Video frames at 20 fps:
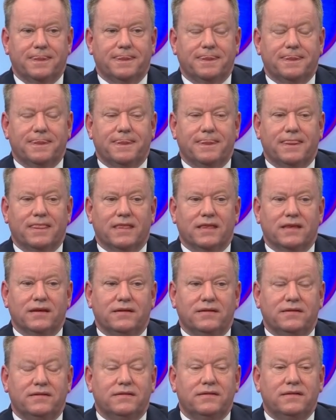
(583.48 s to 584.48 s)

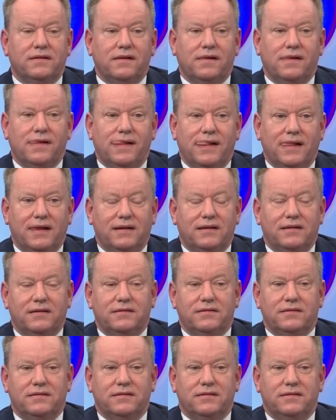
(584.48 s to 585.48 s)

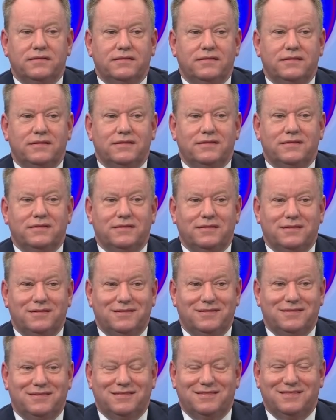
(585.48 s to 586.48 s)

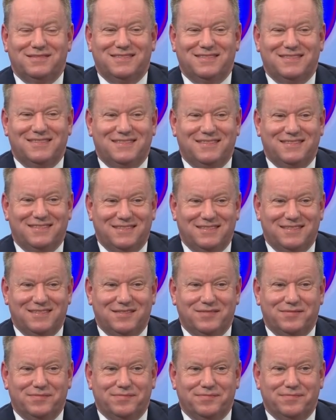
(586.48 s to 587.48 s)

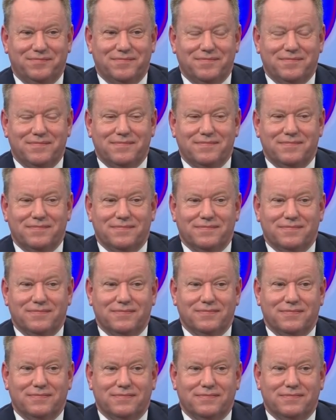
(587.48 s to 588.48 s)

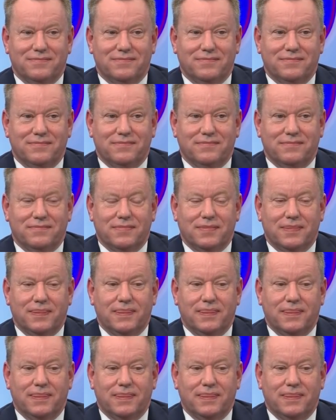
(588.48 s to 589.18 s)
This person isn't speaking.